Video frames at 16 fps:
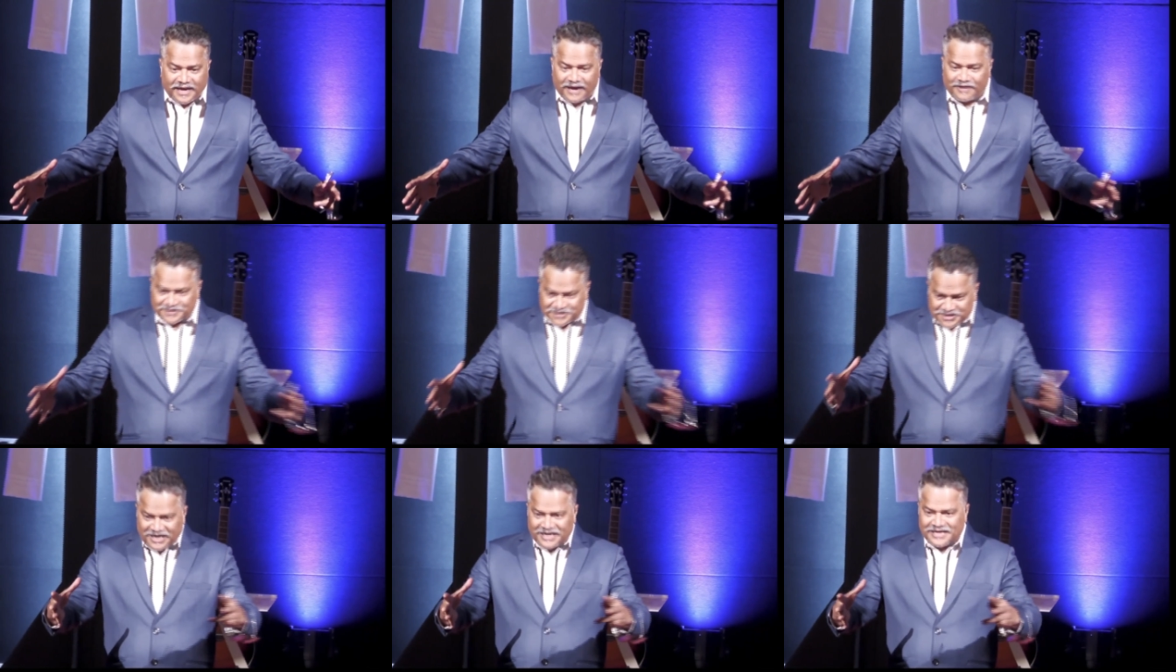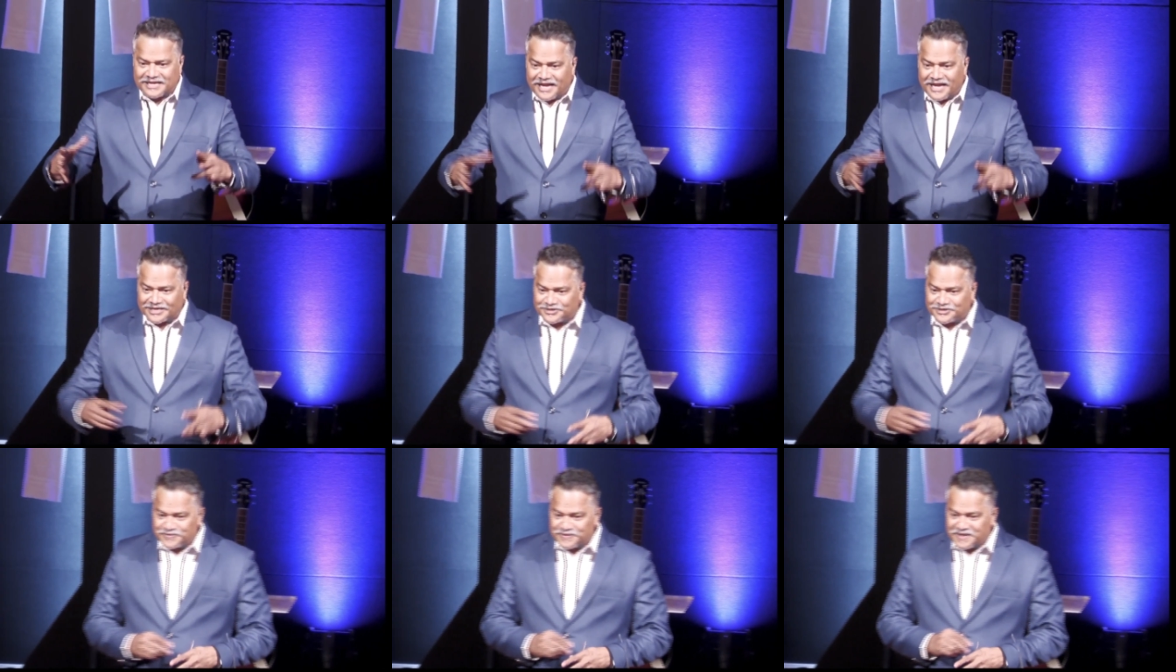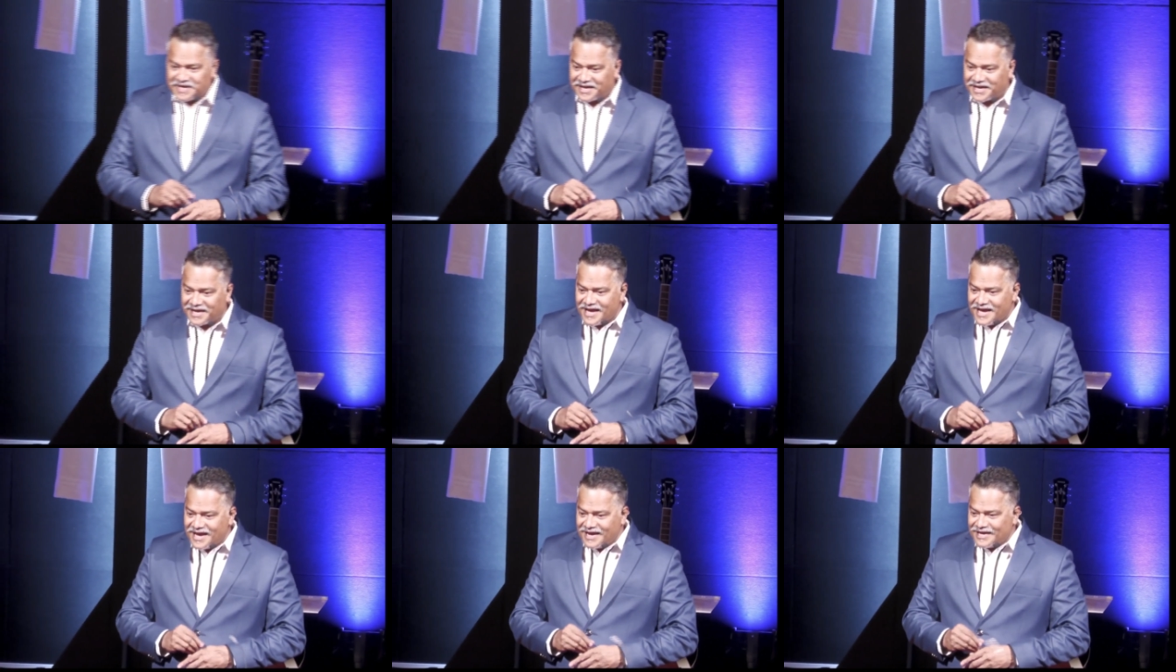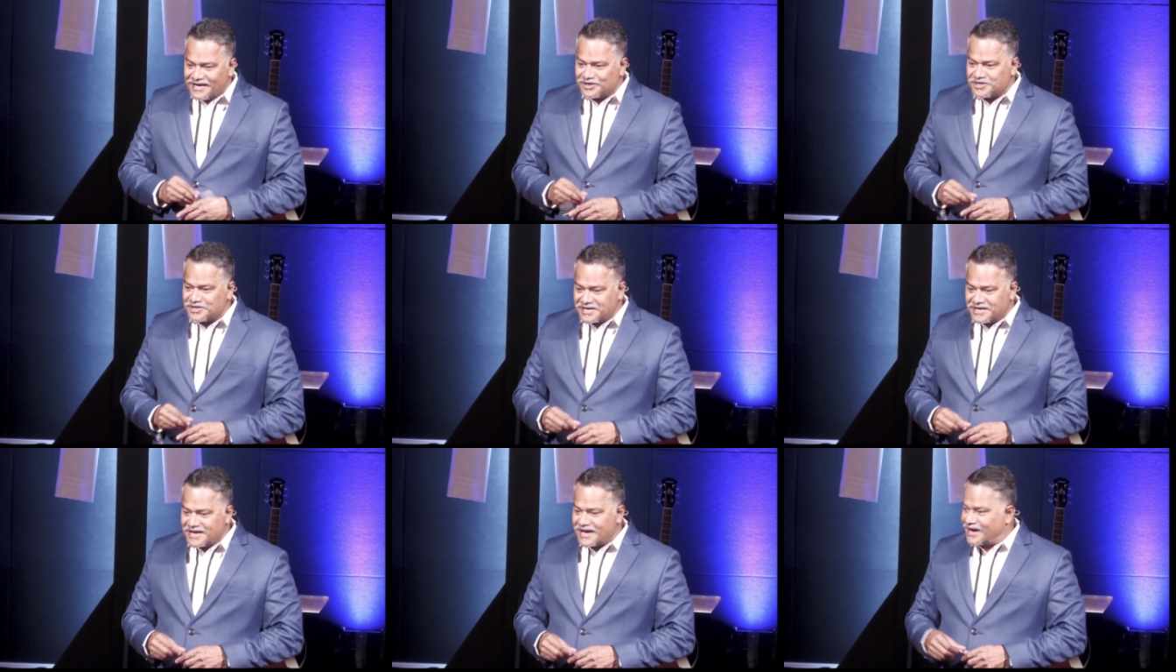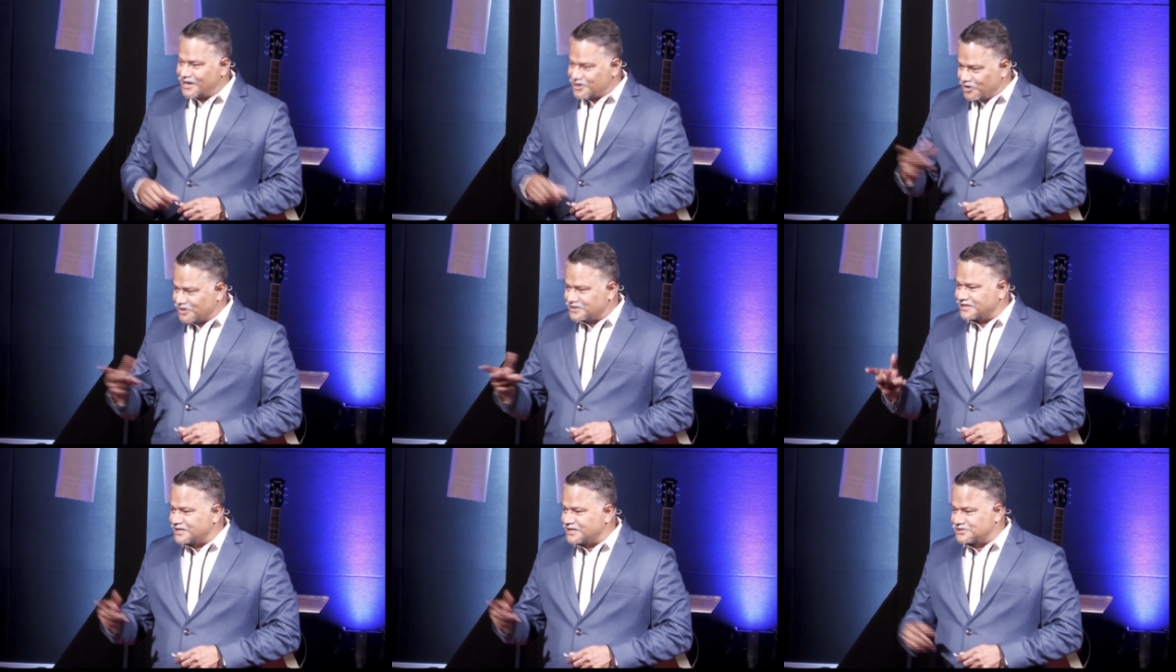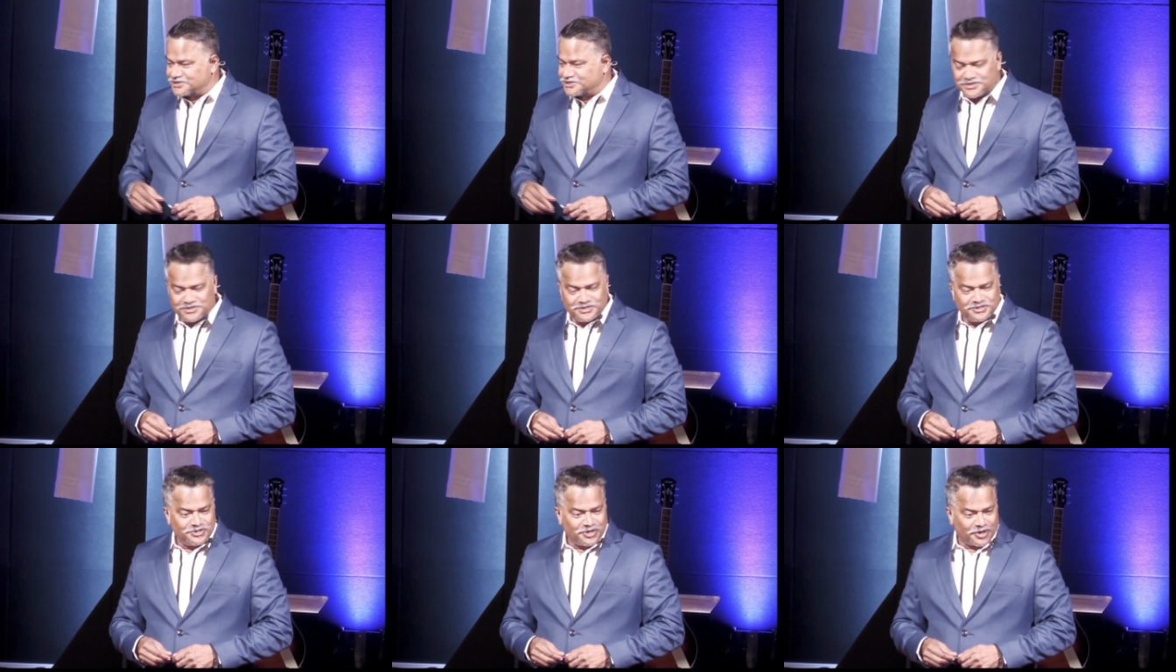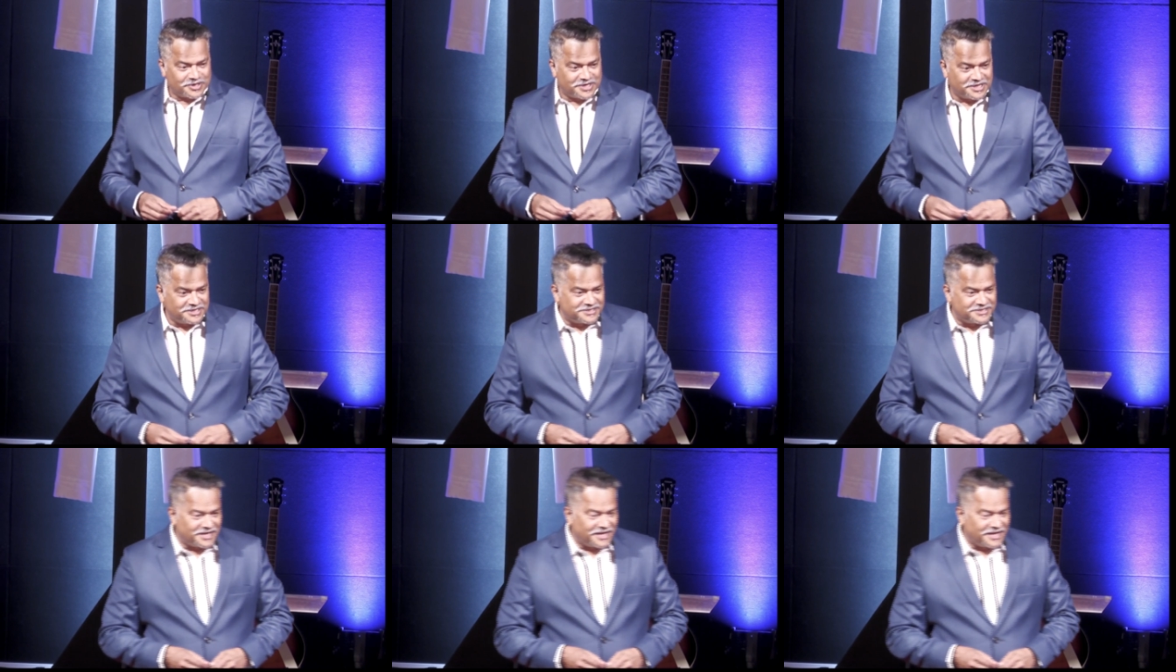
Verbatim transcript: I was telling last week, the day I got that notice,